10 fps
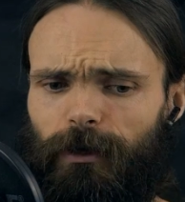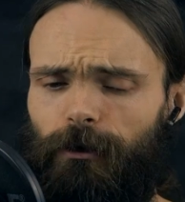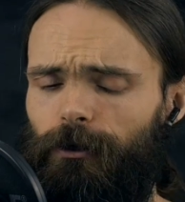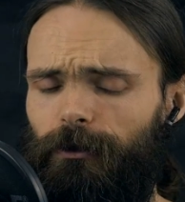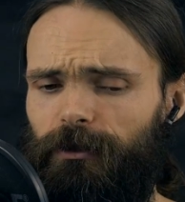you
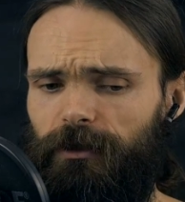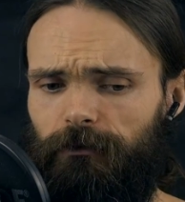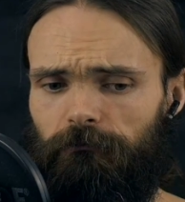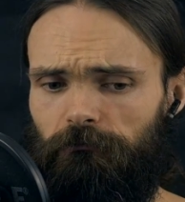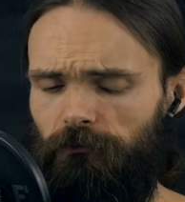are
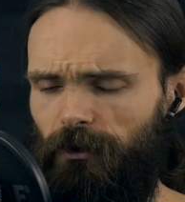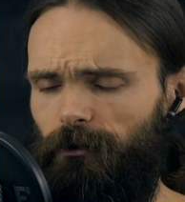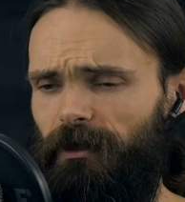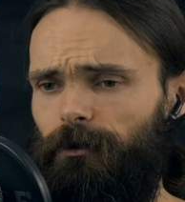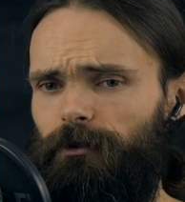learning a
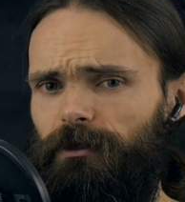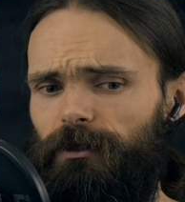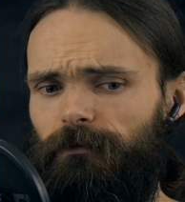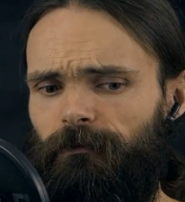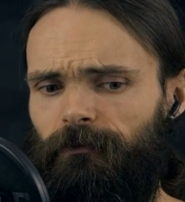
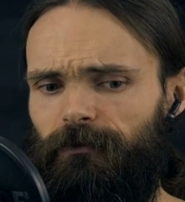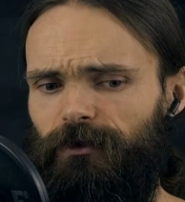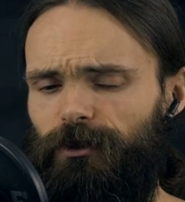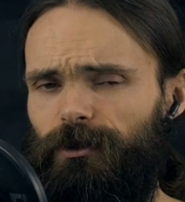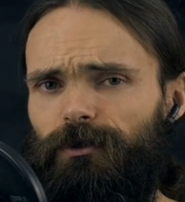language,
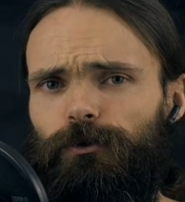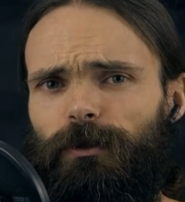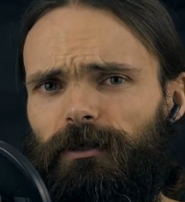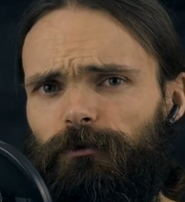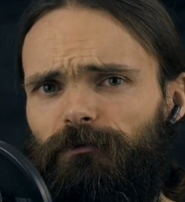just
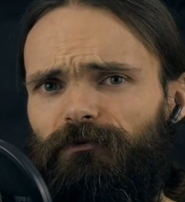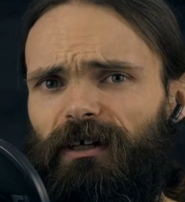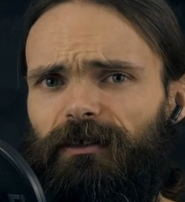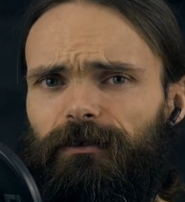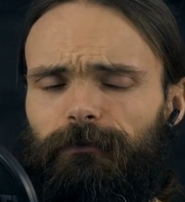try to
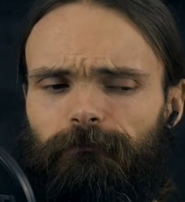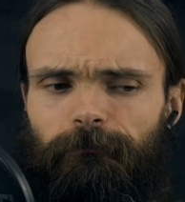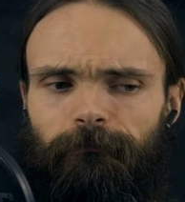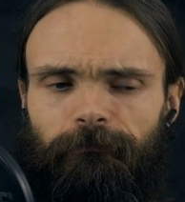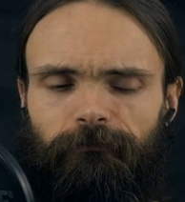find
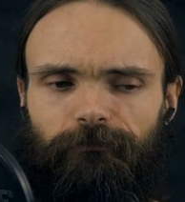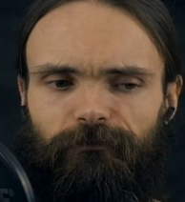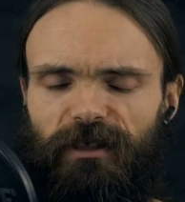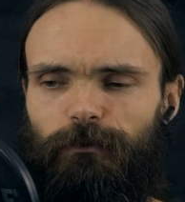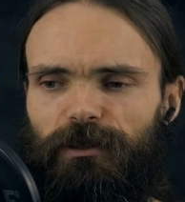
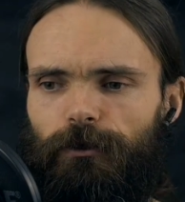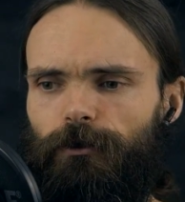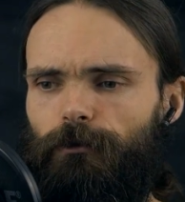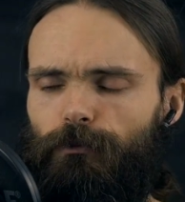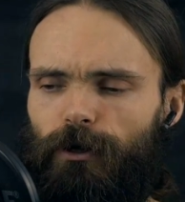maybe
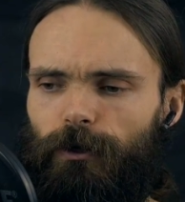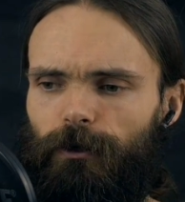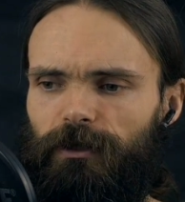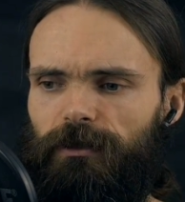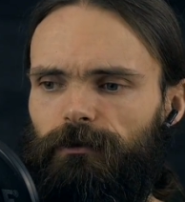a
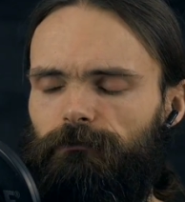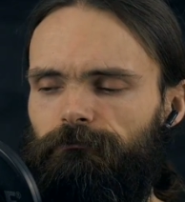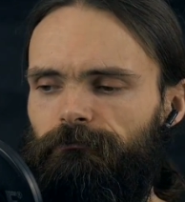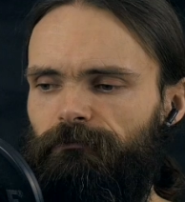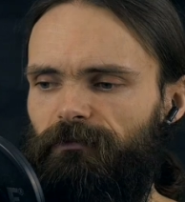blog
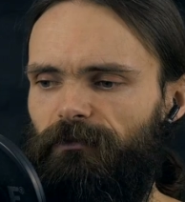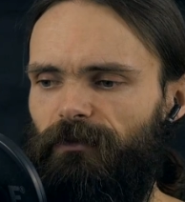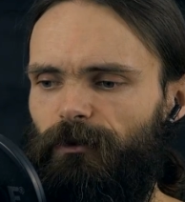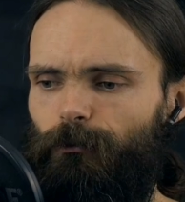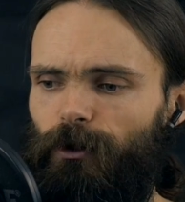
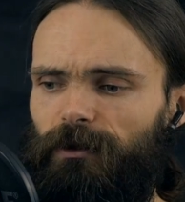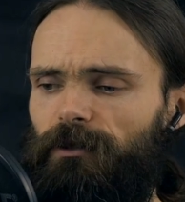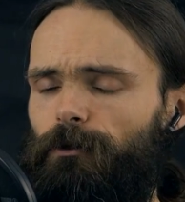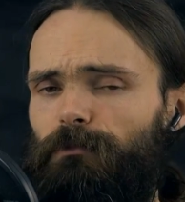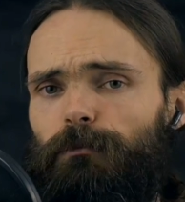
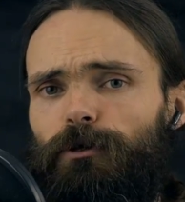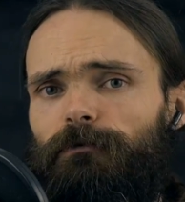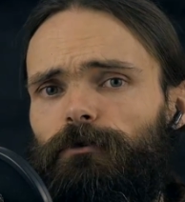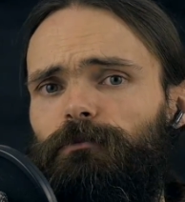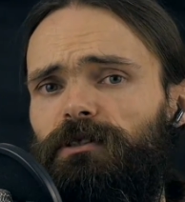that the people
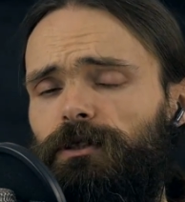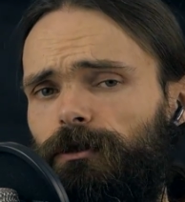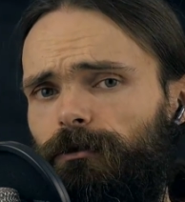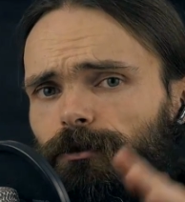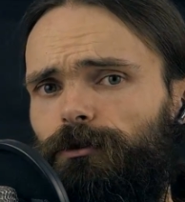from this
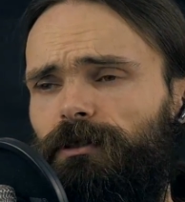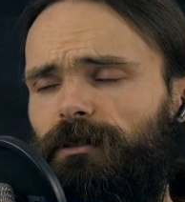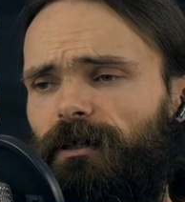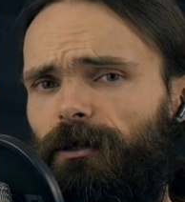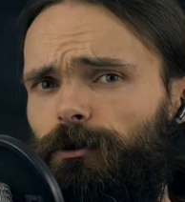
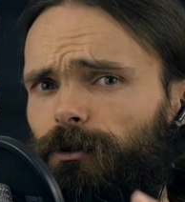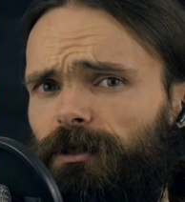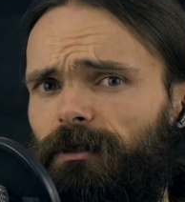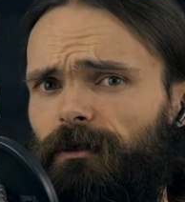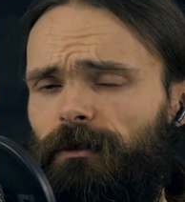country are
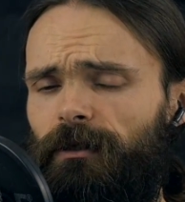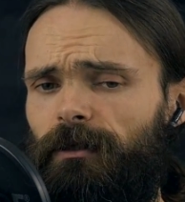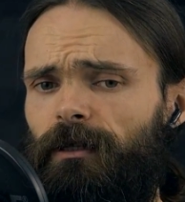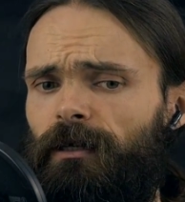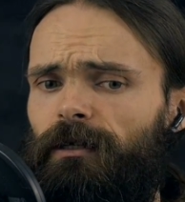using.
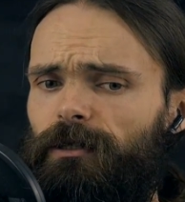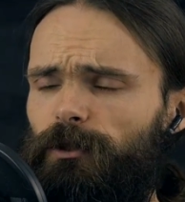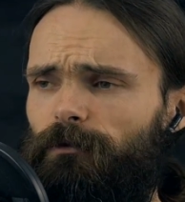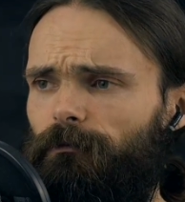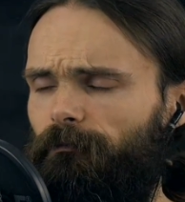
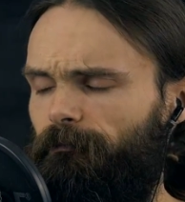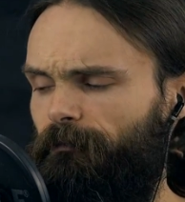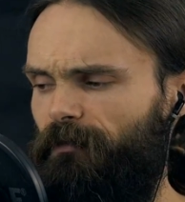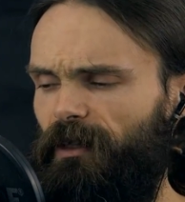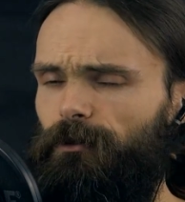So
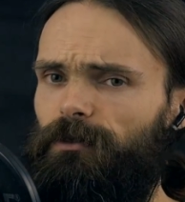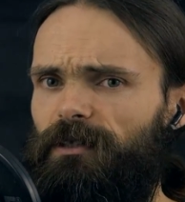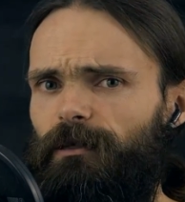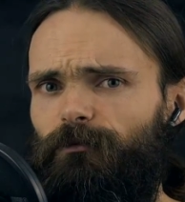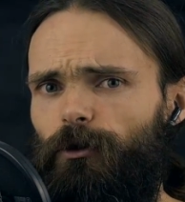at the
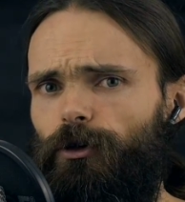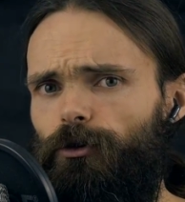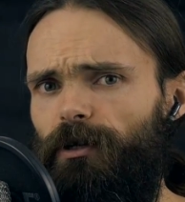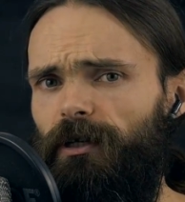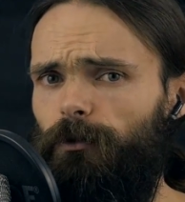time for
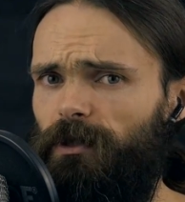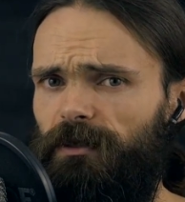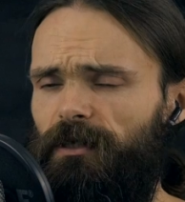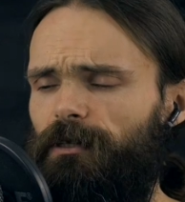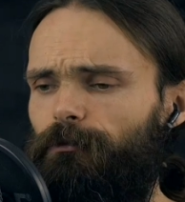Korea it
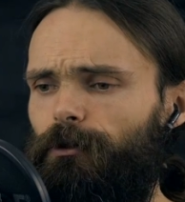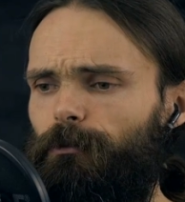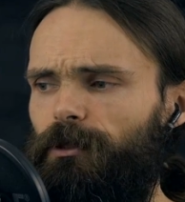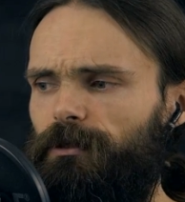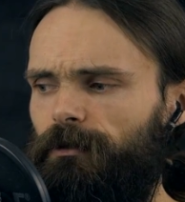was Naver,
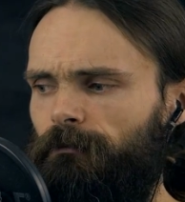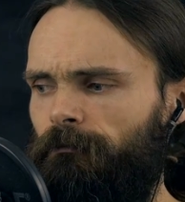but